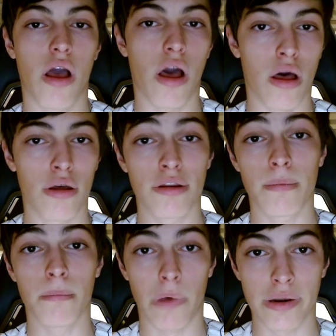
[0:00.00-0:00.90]

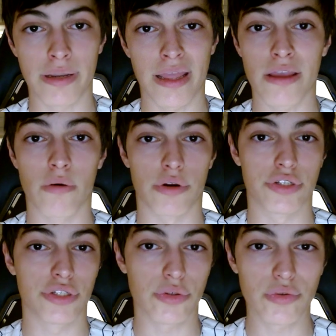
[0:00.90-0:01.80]
on Monday or
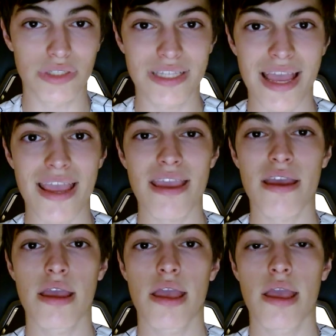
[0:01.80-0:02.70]
Tuesday,